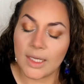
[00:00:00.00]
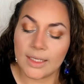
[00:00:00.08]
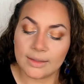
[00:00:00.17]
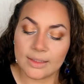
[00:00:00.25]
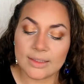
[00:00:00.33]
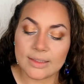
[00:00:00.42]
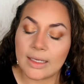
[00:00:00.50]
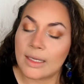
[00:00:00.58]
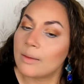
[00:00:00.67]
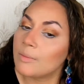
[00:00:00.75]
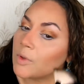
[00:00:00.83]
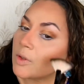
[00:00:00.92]
And the
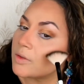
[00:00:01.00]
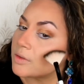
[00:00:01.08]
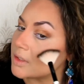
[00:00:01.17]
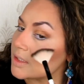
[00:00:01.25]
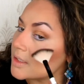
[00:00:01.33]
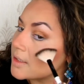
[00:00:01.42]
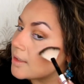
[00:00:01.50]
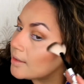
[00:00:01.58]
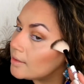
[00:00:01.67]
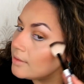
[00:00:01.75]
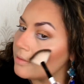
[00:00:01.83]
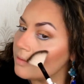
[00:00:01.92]
same on the
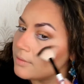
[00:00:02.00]
side.